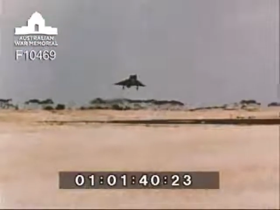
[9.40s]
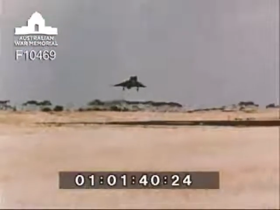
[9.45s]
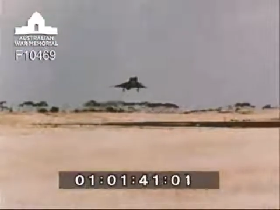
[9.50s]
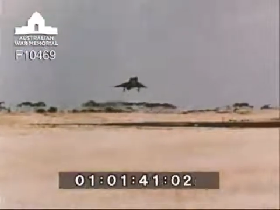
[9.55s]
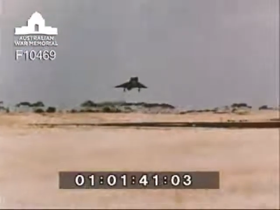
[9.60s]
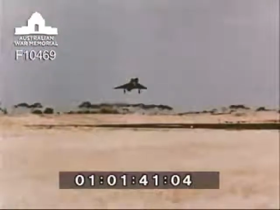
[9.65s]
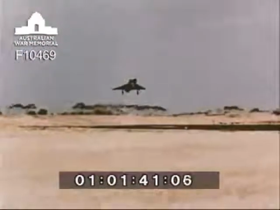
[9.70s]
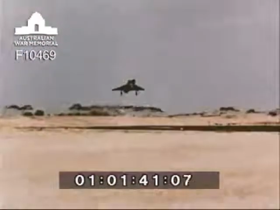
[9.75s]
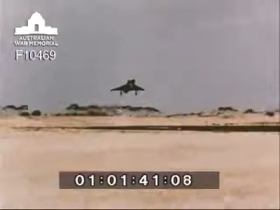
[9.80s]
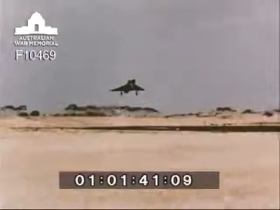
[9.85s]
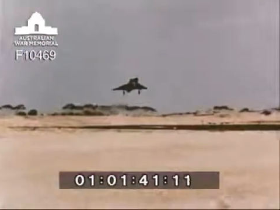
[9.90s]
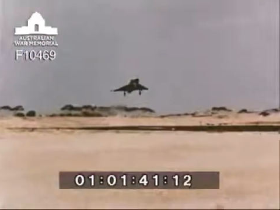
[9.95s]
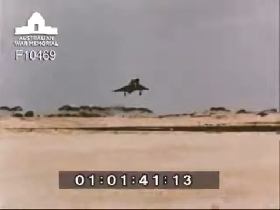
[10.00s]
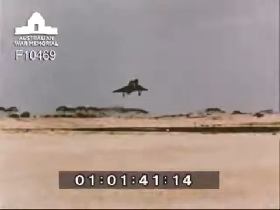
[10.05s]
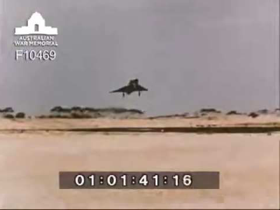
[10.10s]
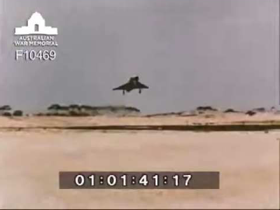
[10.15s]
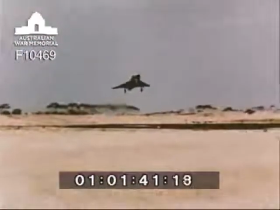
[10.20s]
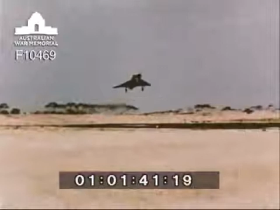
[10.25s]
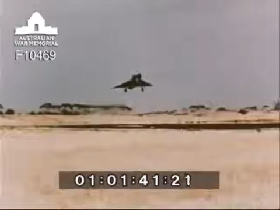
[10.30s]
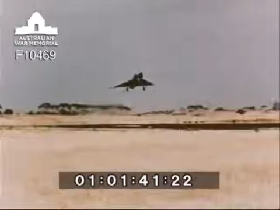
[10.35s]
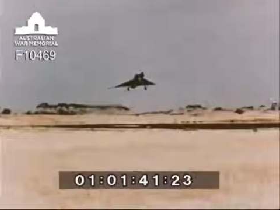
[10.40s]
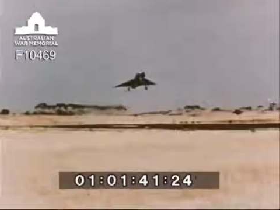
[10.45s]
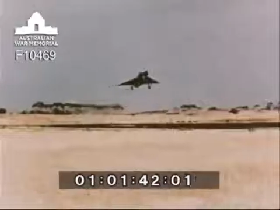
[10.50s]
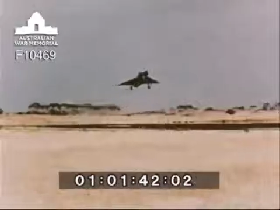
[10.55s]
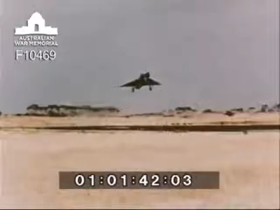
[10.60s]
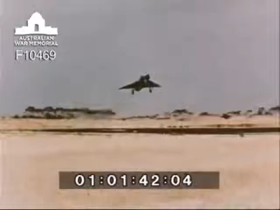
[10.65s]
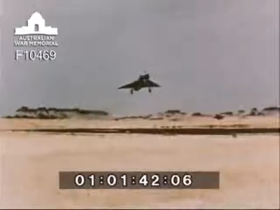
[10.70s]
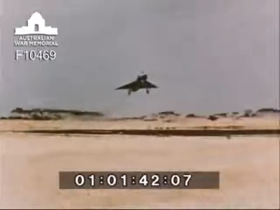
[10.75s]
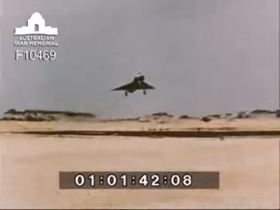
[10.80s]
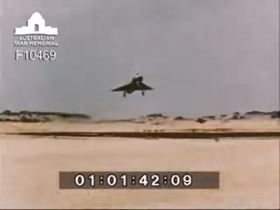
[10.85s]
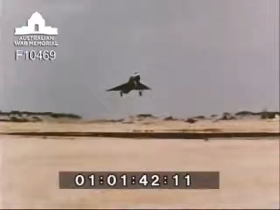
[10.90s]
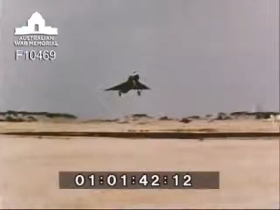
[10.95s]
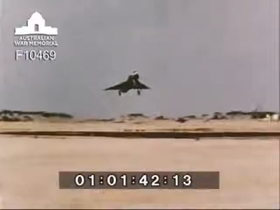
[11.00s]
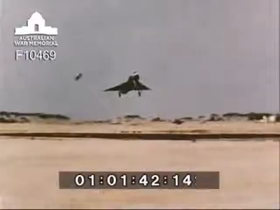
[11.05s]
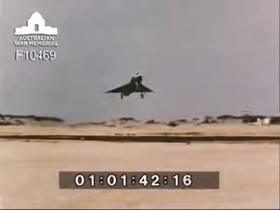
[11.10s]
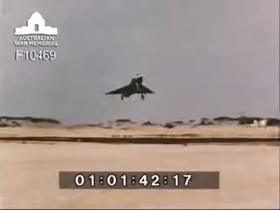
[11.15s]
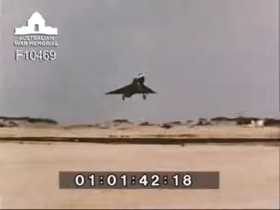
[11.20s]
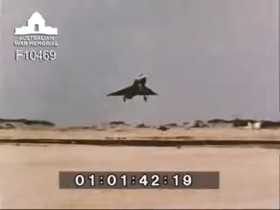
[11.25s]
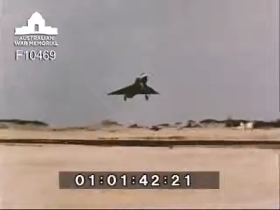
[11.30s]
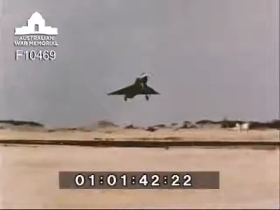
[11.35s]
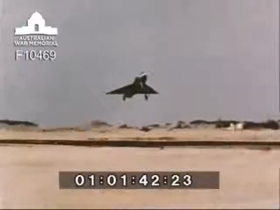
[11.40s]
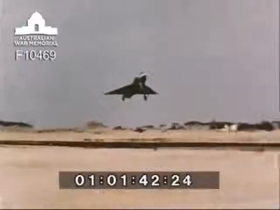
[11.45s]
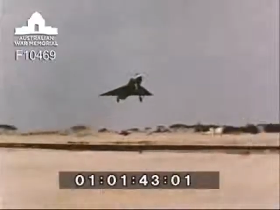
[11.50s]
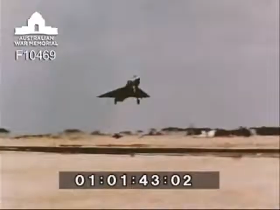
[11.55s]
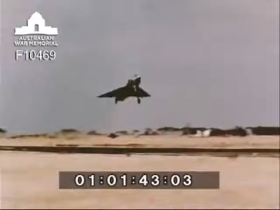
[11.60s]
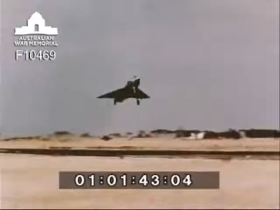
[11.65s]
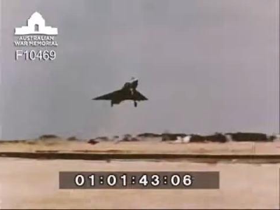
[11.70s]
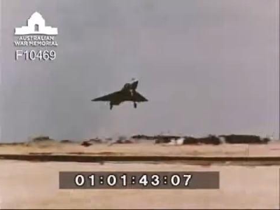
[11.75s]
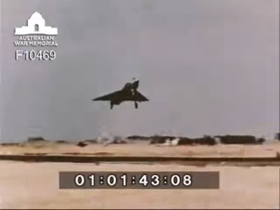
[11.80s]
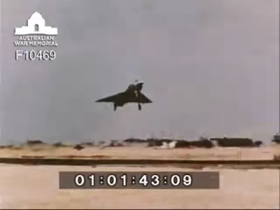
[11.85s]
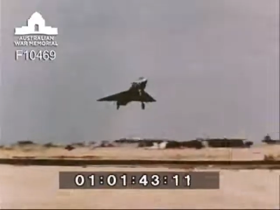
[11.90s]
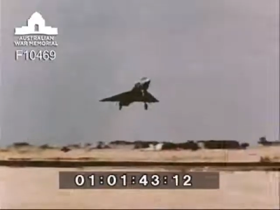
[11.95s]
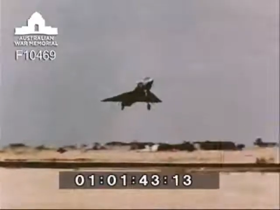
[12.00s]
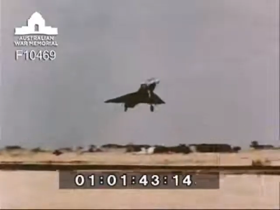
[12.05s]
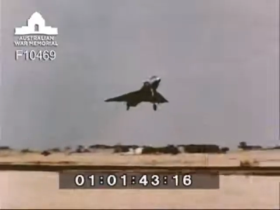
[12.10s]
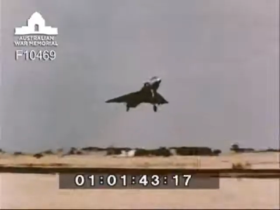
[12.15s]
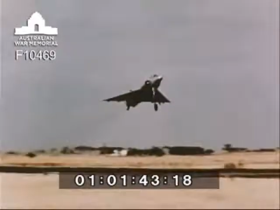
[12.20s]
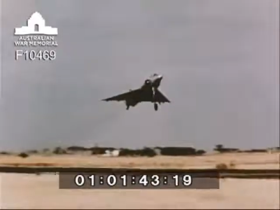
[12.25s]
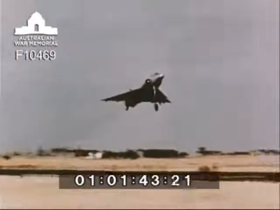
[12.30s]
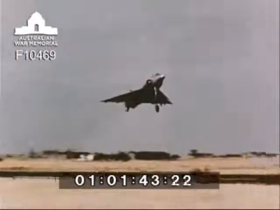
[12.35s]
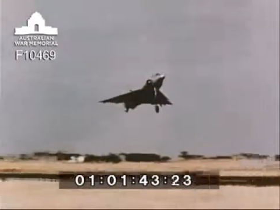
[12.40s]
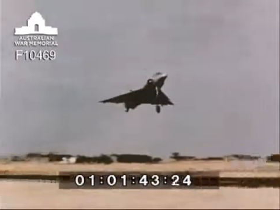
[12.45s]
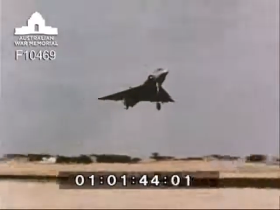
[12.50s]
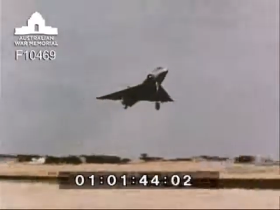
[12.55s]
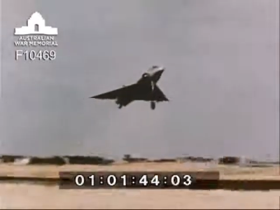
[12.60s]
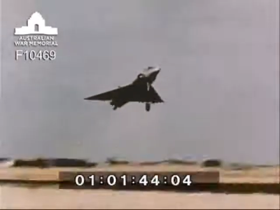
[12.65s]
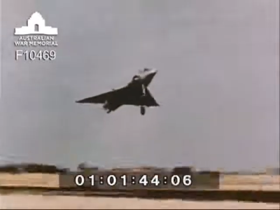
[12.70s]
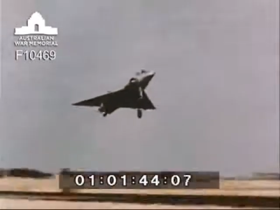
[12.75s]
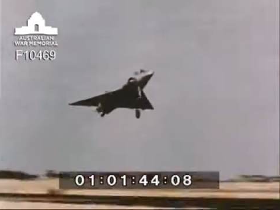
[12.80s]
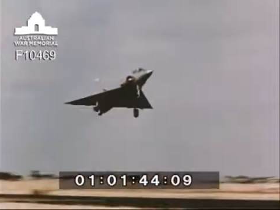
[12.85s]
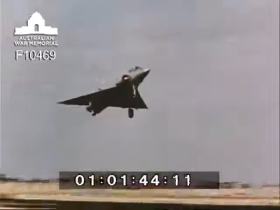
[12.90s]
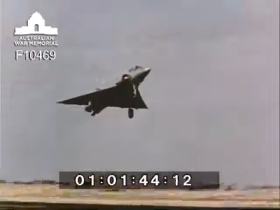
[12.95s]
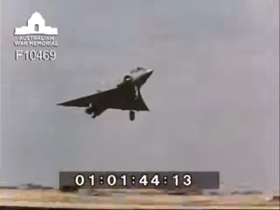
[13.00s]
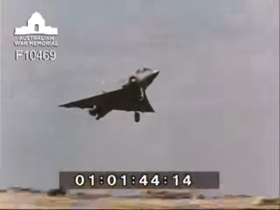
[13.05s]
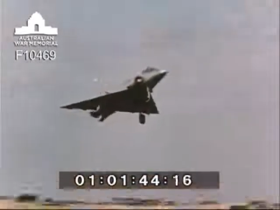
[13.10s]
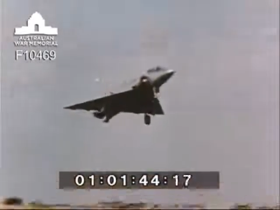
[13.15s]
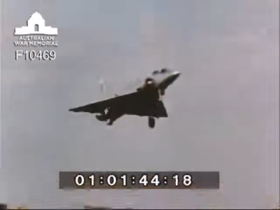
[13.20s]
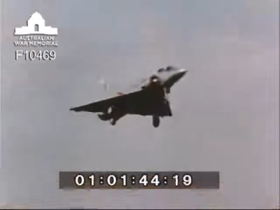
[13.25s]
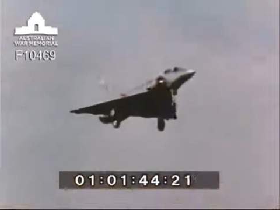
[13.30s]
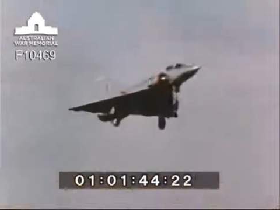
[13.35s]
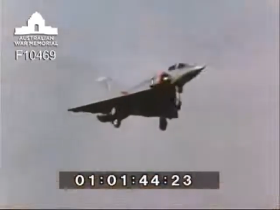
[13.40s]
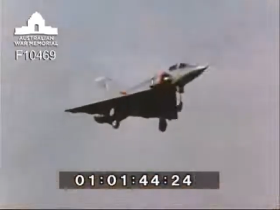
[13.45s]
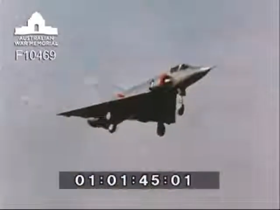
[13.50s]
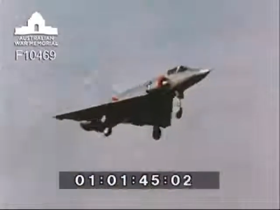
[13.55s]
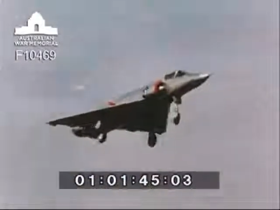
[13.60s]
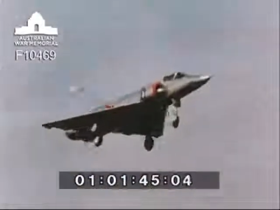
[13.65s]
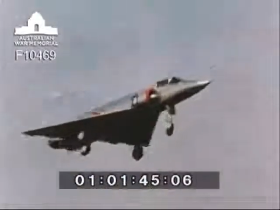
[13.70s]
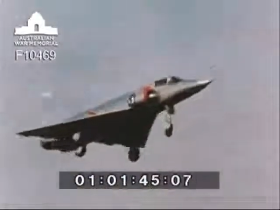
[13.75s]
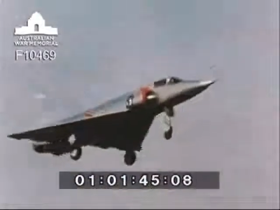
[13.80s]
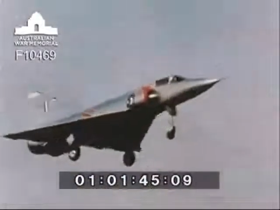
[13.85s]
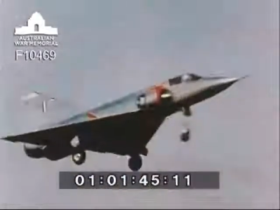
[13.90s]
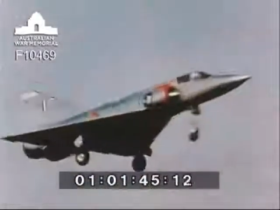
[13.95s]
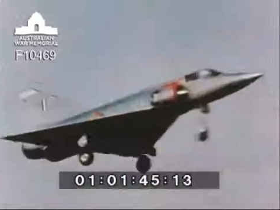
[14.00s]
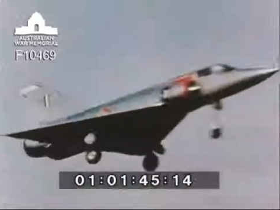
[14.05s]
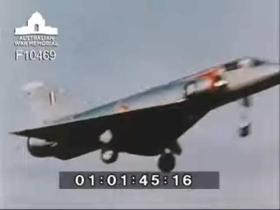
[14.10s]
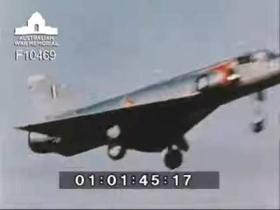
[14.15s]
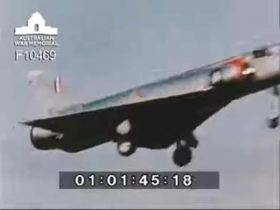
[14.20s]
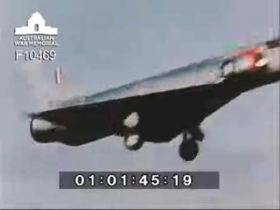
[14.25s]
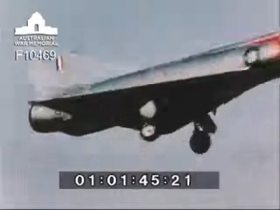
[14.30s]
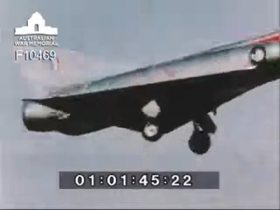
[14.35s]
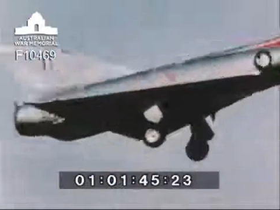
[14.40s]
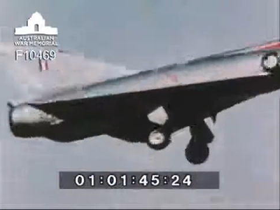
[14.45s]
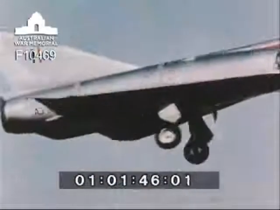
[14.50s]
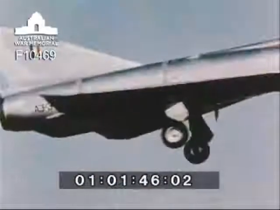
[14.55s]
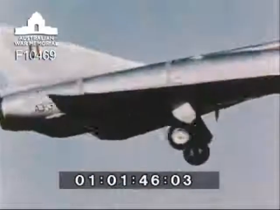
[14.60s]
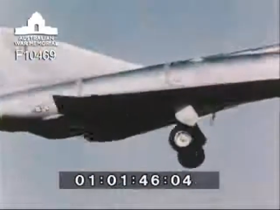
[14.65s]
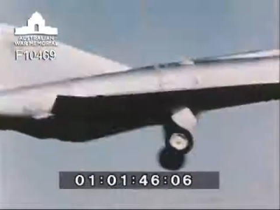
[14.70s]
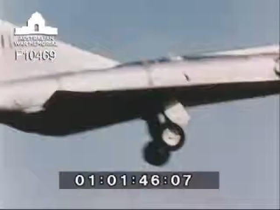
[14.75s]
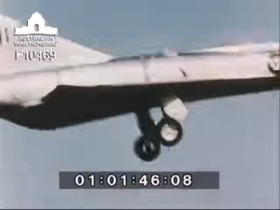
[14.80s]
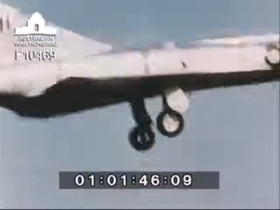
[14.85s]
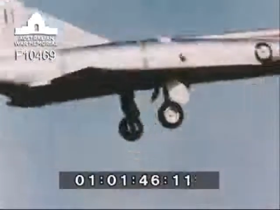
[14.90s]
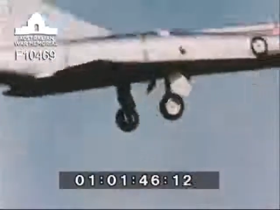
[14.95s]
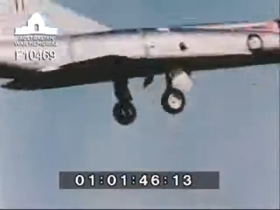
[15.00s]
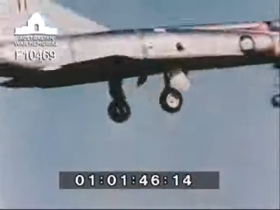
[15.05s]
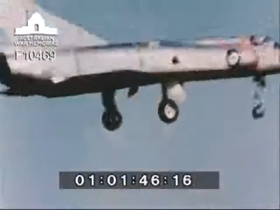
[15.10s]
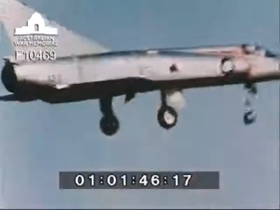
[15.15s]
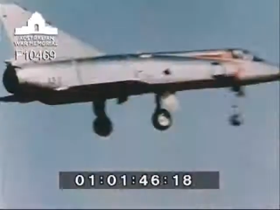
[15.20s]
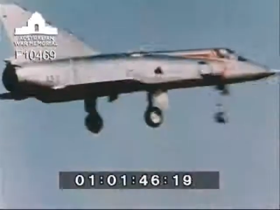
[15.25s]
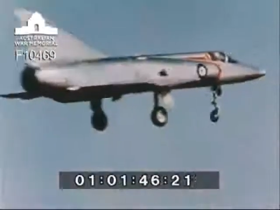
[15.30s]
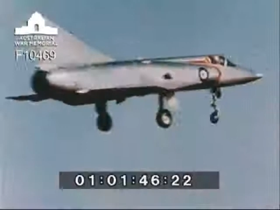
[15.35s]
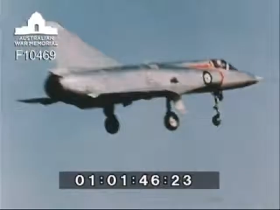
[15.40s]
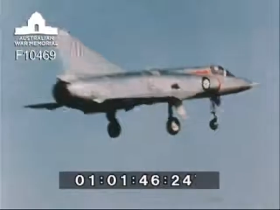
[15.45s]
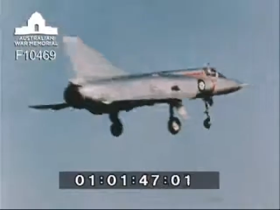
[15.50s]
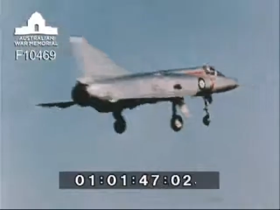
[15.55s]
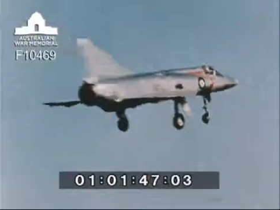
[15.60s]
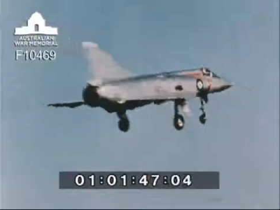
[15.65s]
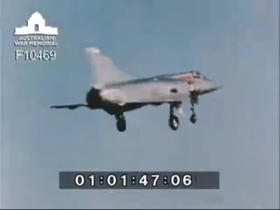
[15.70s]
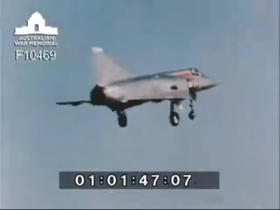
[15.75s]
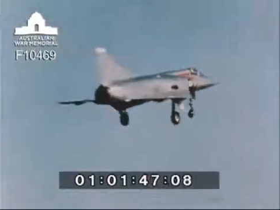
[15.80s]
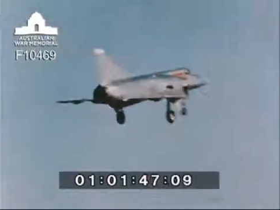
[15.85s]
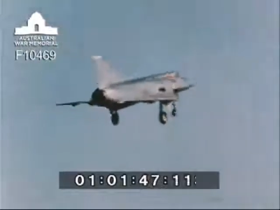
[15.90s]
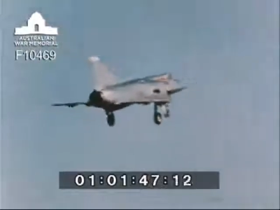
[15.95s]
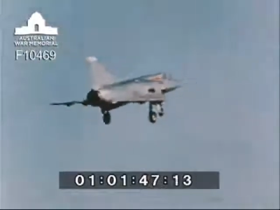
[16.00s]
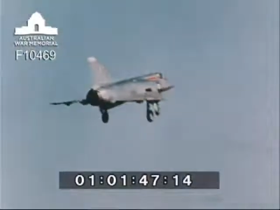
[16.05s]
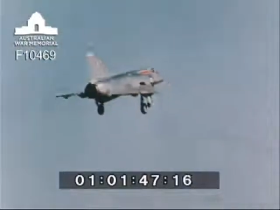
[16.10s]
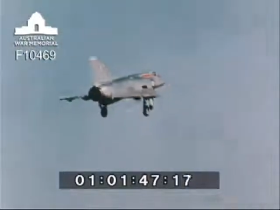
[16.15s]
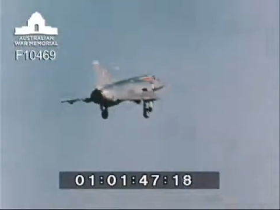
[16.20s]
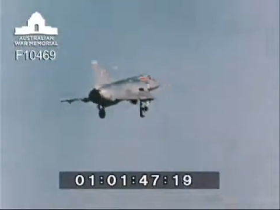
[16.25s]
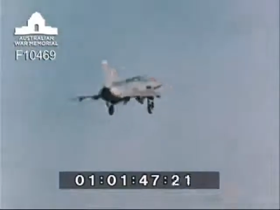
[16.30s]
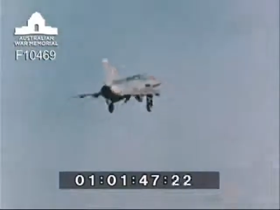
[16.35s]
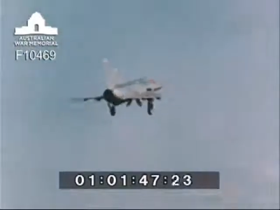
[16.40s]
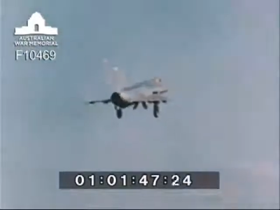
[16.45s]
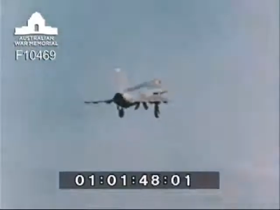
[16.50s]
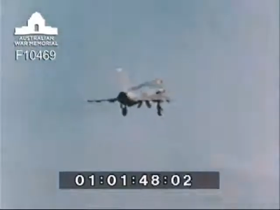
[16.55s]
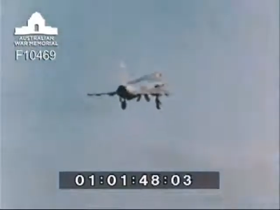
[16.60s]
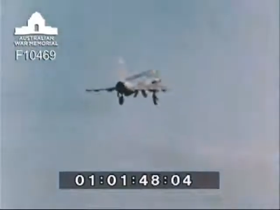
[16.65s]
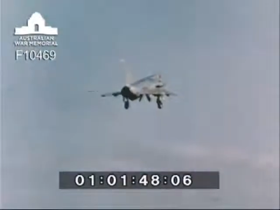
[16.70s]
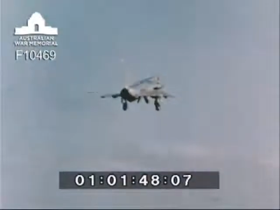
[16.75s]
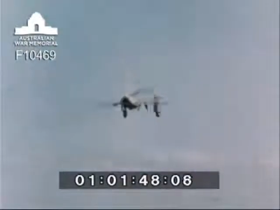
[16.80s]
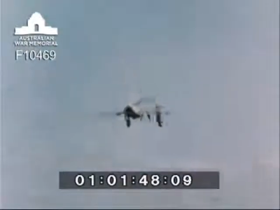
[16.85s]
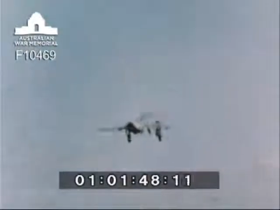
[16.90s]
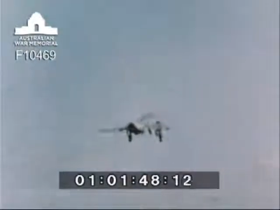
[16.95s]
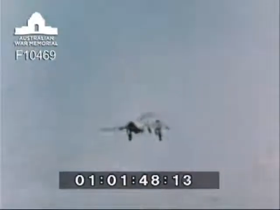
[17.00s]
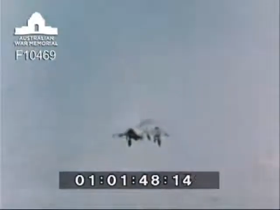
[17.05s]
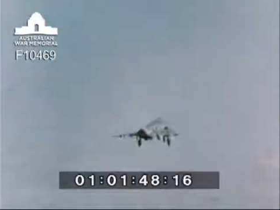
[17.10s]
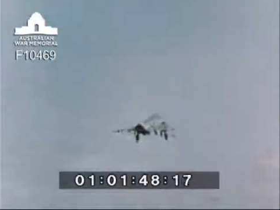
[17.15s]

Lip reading: (no speaker visible)